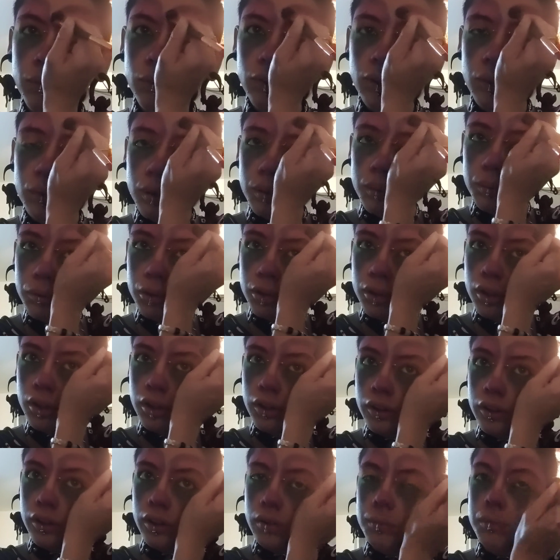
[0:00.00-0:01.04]
Remember,
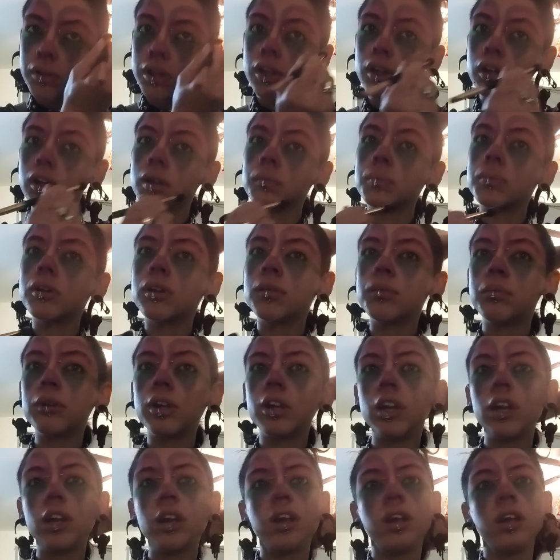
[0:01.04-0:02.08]
clown makeup can
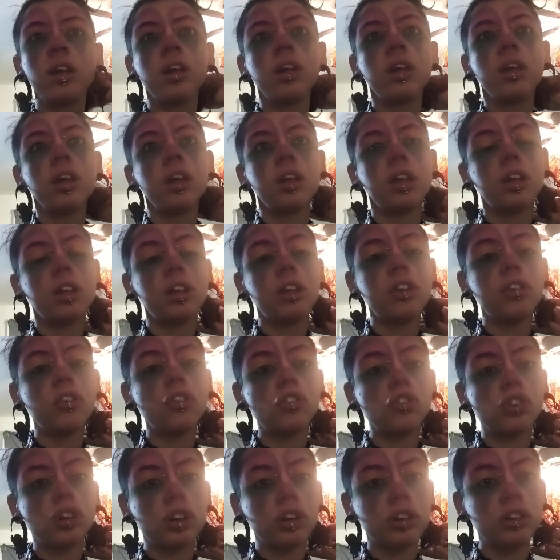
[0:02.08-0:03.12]
be
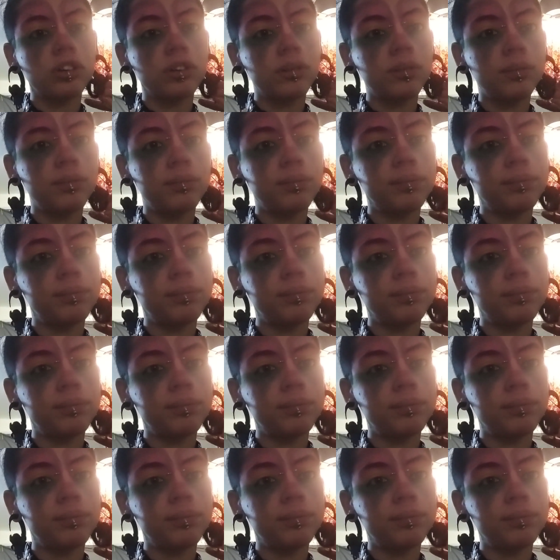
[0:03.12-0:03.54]
disjunct.